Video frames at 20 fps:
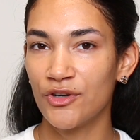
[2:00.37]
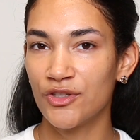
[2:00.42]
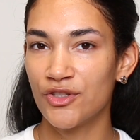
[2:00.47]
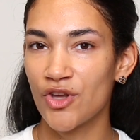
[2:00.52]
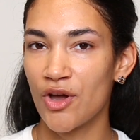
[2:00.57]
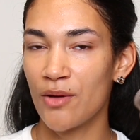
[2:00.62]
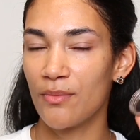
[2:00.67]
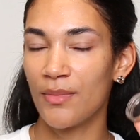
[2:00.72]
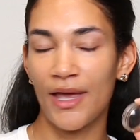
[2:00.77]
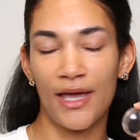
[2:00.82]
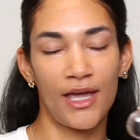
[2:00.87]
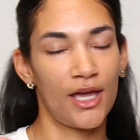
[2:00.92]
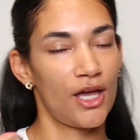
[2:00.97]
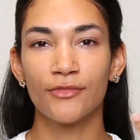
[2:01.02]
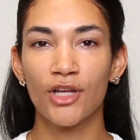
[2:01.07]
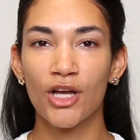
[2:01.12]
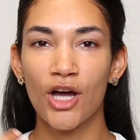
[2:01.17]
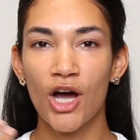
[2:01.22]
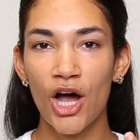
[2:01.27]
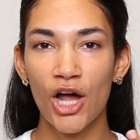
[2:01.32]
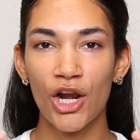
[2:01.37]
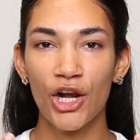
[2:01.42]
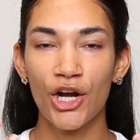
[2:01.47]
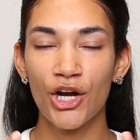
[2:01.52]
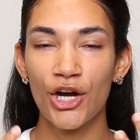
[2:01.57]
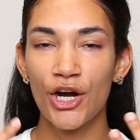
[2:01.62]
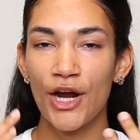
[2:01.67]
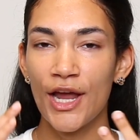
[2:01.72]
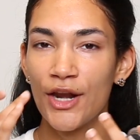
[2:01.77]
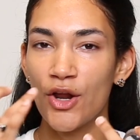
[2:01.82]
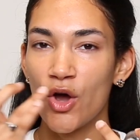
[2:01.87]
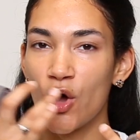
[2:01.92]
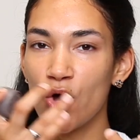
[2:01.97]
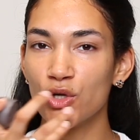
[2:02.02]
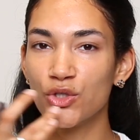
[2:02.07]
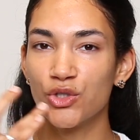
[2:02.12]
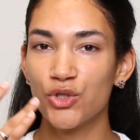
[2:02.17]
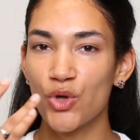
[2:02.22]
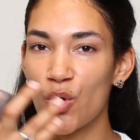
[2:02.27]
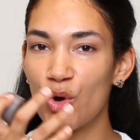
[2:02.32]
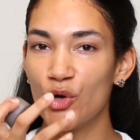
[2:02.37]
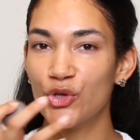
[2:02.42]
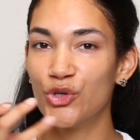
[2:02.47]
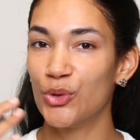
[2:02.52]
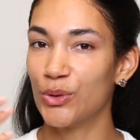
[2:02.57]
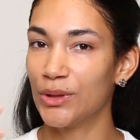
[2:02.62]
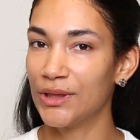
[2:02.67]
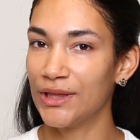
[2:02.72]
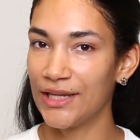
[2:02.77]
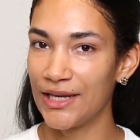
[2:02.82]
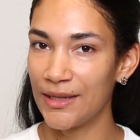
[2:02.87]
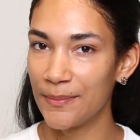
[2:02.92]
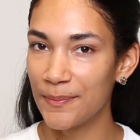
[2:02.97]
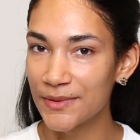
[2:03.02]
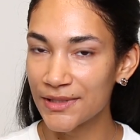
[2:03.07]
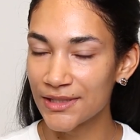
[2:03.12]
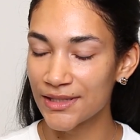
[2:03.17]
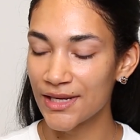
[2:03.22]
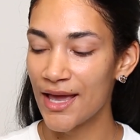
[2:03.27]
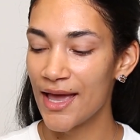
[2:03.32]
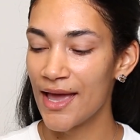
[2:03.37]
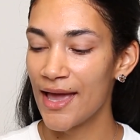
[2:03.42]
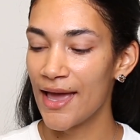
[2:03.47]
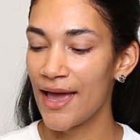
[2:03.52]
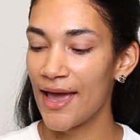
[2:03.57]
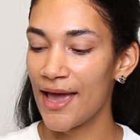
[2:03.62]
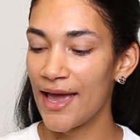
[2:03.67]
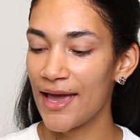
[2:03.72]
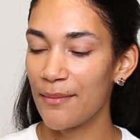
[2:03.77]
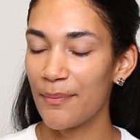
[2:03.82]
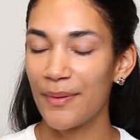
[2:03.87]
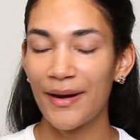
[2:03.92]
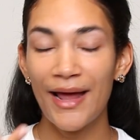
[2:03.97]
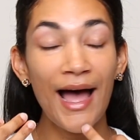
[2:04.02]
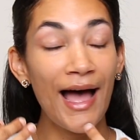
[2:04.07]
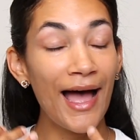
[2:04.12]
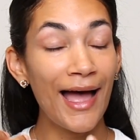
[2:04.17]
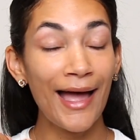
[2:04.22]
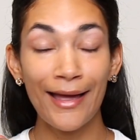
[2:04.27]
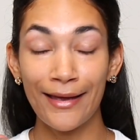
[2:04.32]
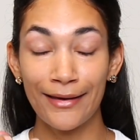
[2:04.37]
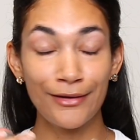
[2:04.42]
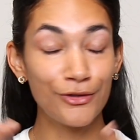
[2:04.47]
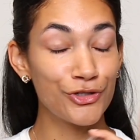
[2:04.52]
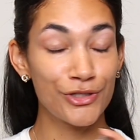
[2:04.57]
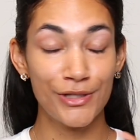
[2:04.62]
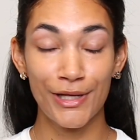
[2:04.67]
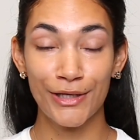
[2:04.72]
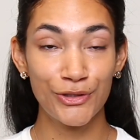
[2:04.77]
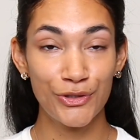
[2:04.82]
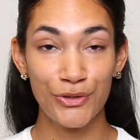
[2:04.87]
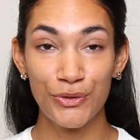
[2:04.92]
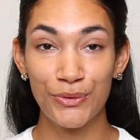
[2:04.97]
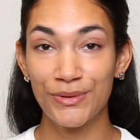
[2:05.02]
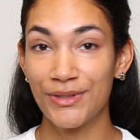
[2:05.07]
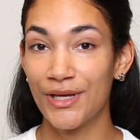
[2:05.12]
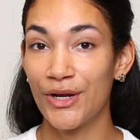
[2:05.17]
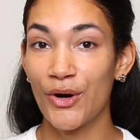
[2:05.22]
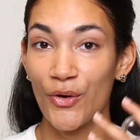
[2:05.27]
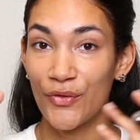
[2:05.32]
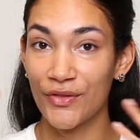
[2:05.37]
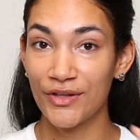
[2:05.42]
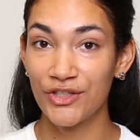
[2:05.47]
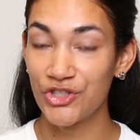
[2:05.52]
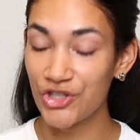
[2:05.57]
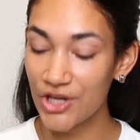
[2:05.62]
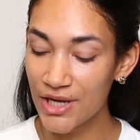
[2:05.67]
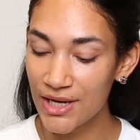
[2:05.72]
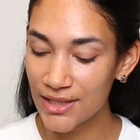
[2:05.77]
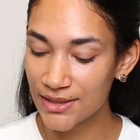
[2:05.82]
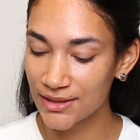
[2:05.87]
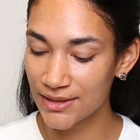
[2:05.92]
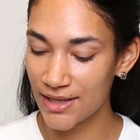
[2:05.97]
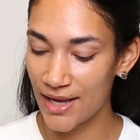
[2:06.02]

for some like color, and also on your lips. But I just like to use it on the cheeks.